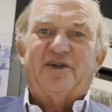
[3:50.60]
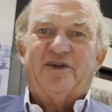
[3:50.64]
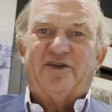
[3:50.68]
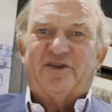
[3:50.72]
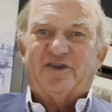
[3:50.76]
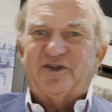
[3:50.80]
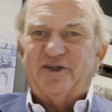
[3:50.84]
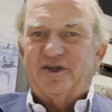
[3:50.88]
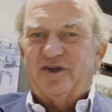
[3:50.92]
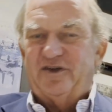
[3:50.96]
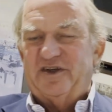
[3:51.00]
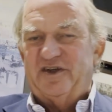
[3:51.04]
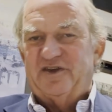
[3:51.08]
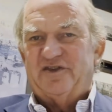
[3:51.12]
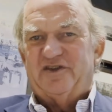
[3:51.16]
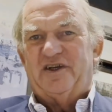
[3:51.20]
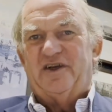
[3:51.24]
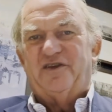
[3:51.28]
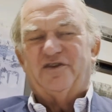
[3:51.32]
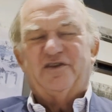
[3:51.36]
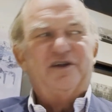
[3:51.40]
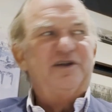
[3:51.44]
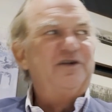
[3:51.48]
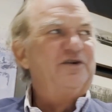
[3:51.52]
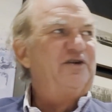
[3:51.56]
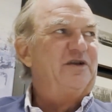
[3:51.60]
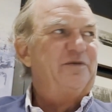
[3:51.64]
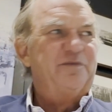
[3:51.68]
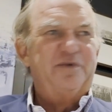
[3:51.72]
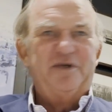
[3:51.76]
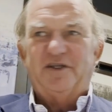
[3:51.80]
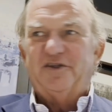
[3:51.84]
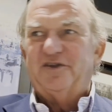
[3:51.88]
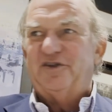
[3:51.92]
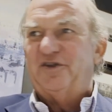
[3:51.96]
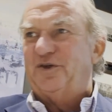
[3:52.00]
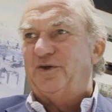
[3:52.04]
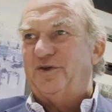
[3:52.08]
God, that sounds a loony
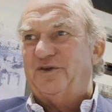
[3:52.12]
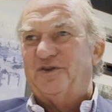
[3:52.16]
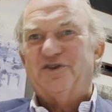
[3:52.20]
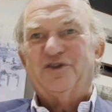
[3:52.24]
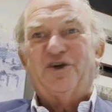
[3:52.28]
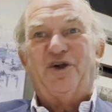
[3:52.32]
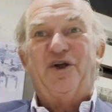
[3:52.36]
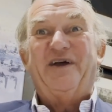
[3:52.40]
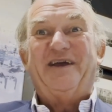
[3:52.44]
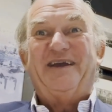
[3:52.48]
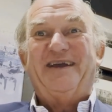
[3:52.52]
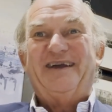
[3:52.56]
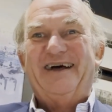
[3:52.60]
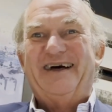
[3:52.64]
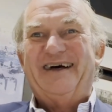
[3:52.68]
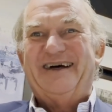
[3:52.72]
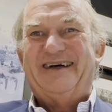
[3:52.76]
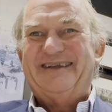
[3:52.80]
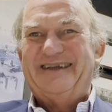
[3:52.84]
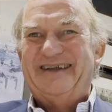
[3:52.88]
bin tune. Sorry.